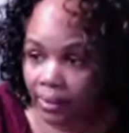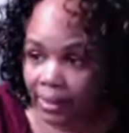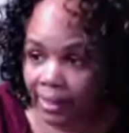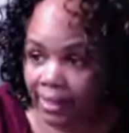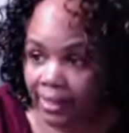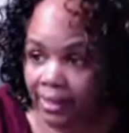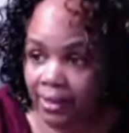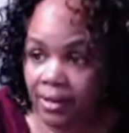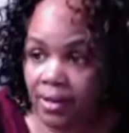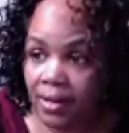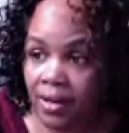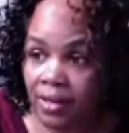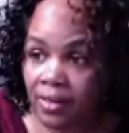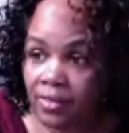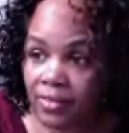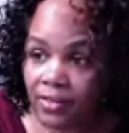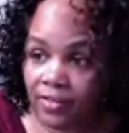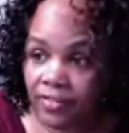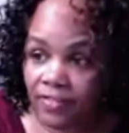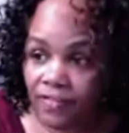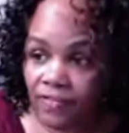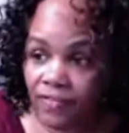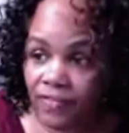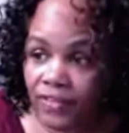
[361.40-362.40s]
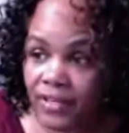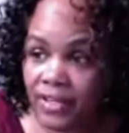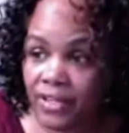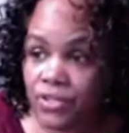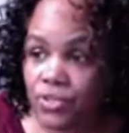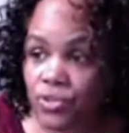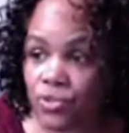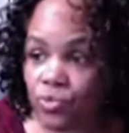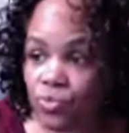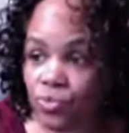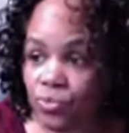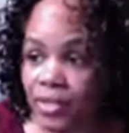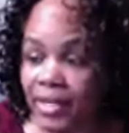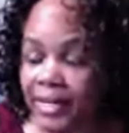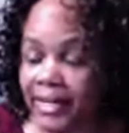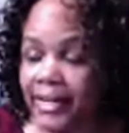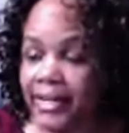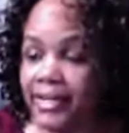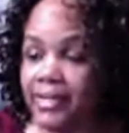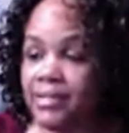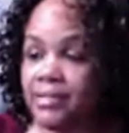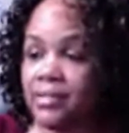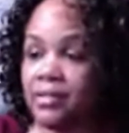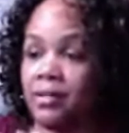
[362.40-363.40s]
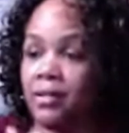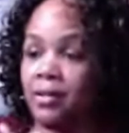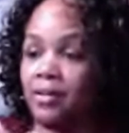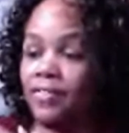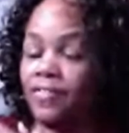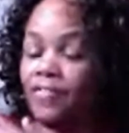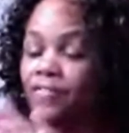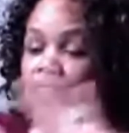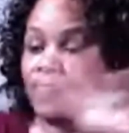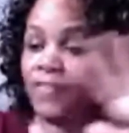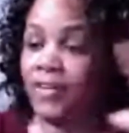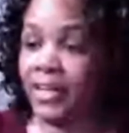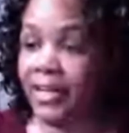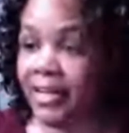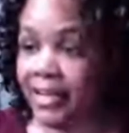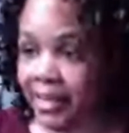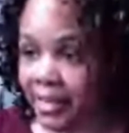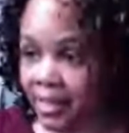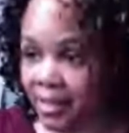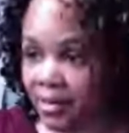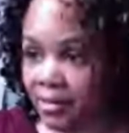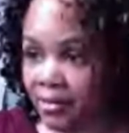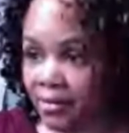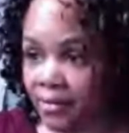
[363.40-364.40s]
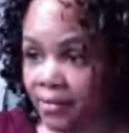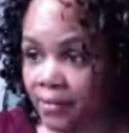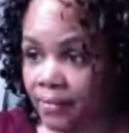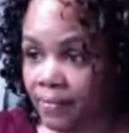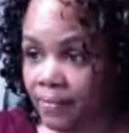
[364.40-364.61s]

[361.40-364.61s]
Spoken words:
okay? The fixed rate fee